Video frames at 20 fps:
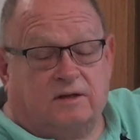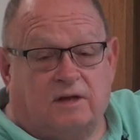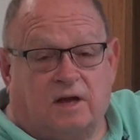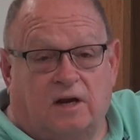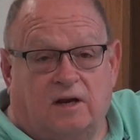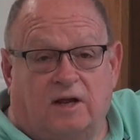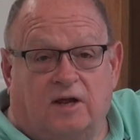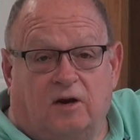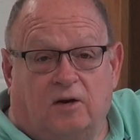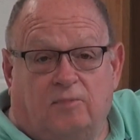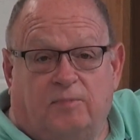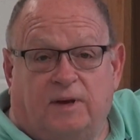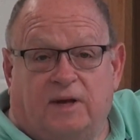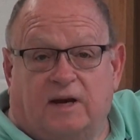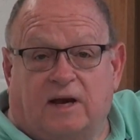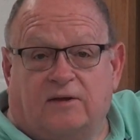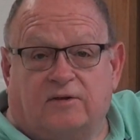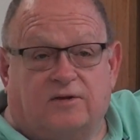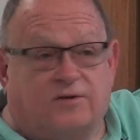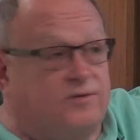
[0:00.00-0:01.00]
a little bit
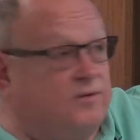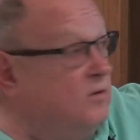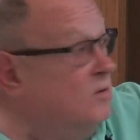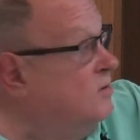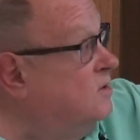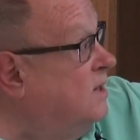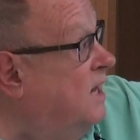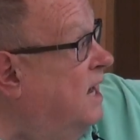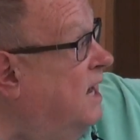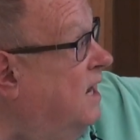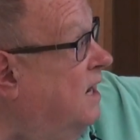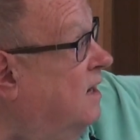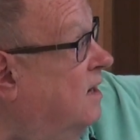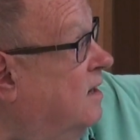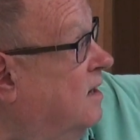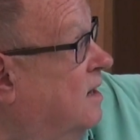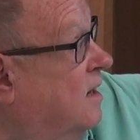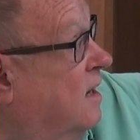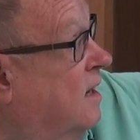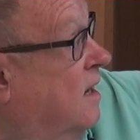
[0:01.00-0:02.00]
on the third day,
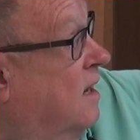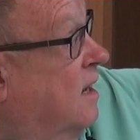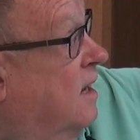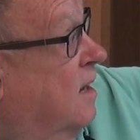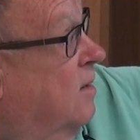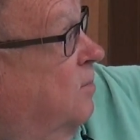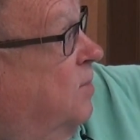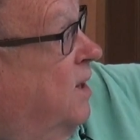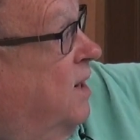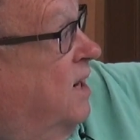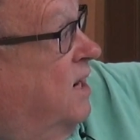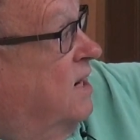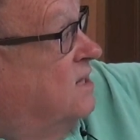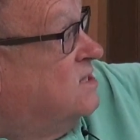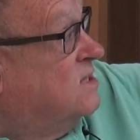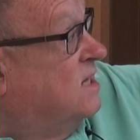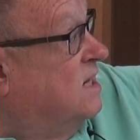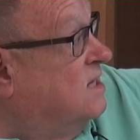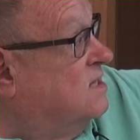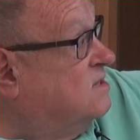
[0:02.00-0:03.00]
but it
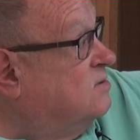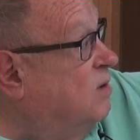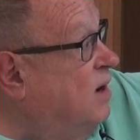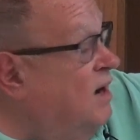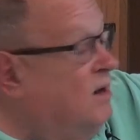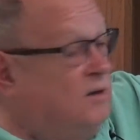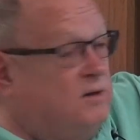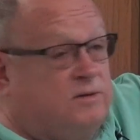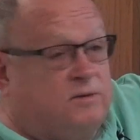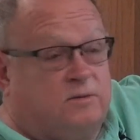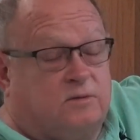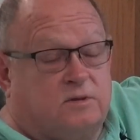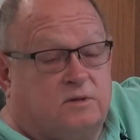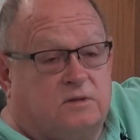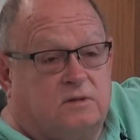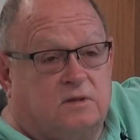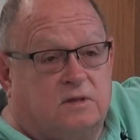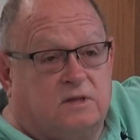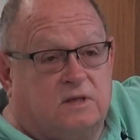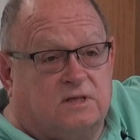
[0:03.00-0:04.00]
isn't until
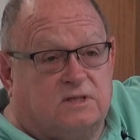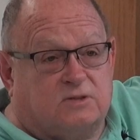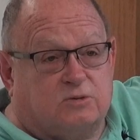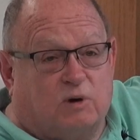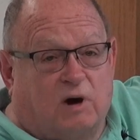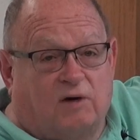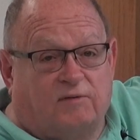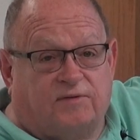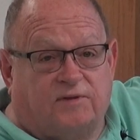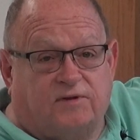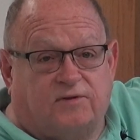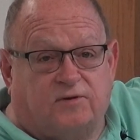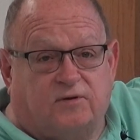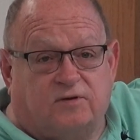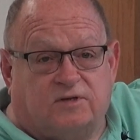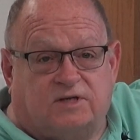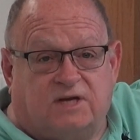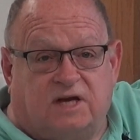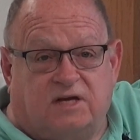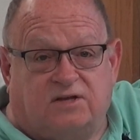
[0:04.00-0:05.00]
the 12th and
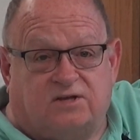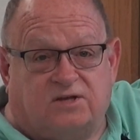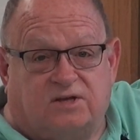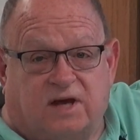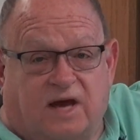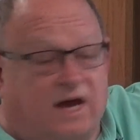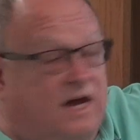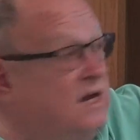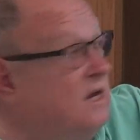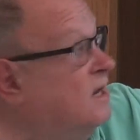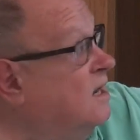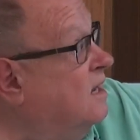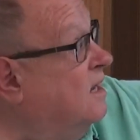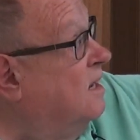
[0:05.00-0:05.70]
13th day